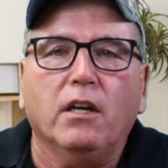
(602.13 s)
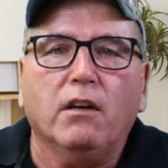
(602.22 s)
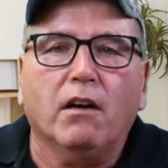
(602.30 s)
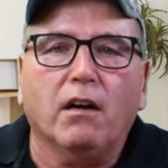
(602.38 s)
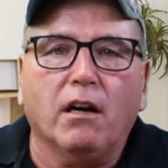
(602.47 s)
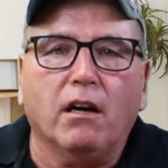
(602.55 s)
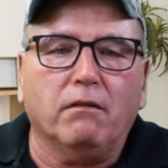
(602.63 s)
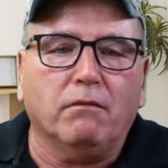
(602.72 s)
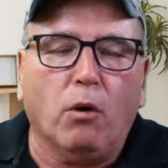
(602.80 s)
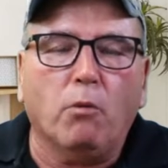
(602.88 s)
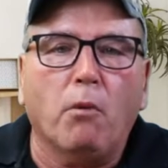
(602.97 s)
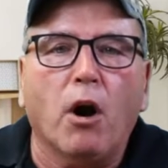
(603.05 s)

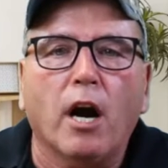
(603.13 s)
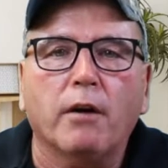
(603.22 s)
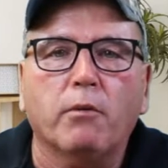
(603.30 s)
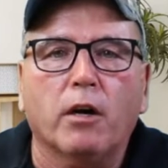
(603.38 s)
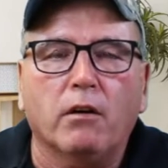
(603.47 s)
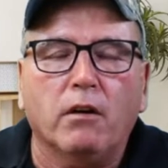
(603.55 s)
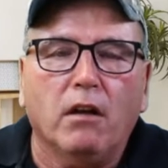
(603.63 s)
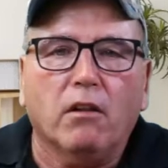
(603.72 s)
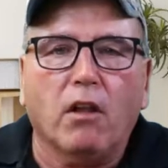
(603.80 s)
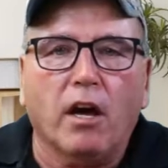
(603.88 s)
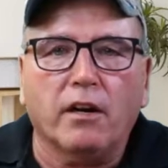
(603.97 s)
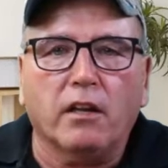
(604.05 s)
Home hardware, a
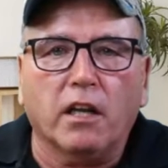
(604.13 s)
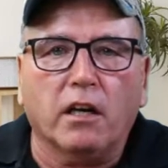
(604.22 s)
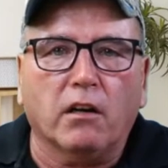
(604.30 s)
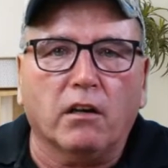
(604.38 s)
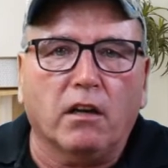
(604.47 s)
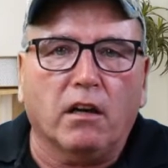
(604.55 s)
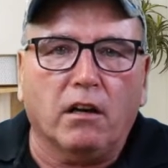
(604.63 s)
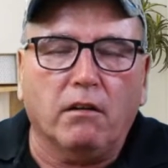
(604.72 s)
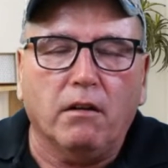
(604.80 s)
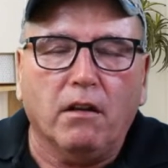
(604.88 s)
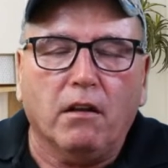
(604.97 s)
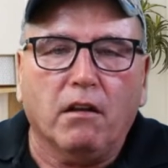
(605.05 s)
lot of little
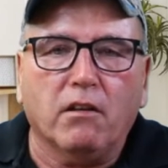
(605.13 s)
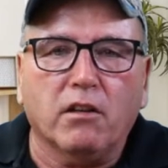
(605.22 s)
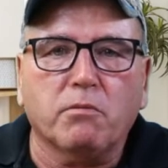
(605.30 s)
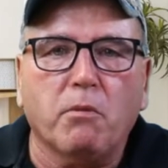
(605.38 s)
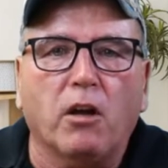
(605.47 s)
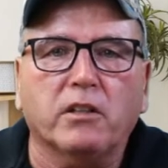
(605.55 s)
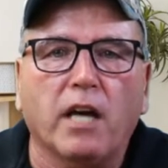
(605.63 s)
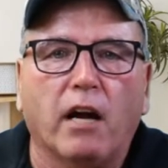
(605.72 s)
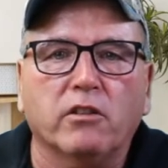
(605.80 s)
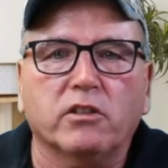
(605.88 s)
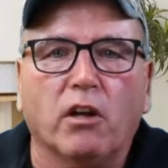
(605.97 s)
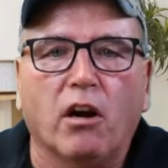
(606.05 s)
in the small
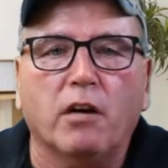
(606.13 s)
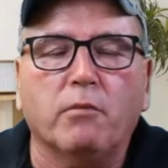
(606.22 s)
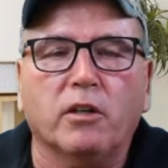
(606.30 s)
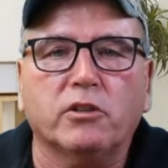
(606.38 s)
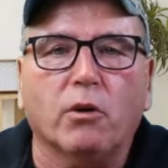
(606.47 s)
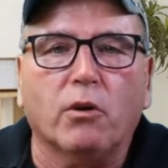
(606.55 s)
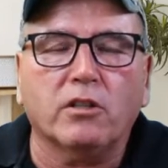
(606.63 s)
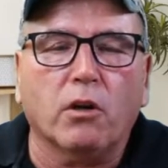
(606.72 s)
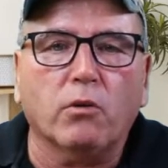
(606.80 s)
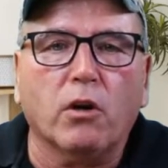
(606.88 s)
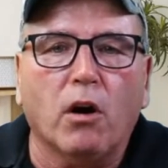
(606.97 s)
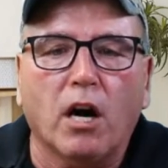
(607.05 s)
towns, the hardware stores,
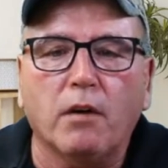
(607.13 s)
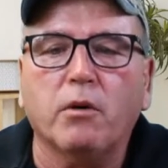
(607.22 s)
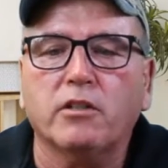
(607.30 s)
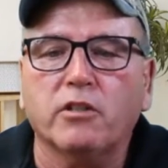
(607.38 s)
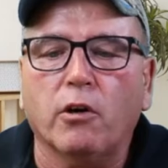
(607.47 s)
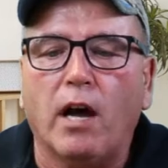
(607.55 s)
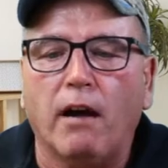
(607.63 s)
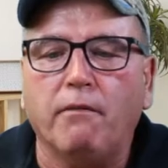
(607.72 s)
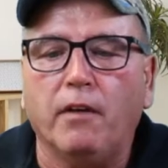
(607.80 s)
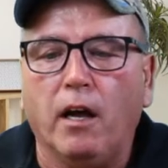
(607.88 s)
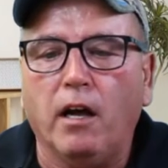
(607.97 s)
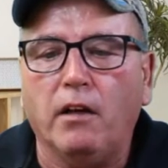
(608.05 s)
local hardwares, they'll have
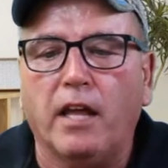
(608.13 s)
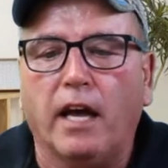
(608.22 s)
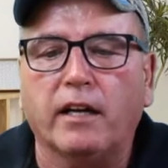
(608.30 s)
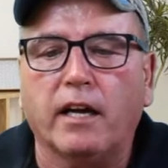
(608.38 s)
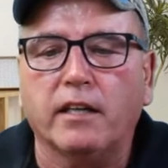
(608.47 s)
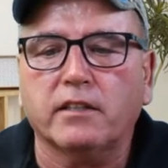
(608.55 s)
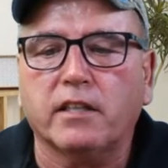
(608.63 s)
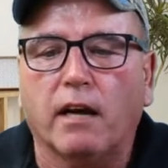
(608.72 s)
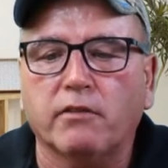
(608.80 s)
that kind of stuff.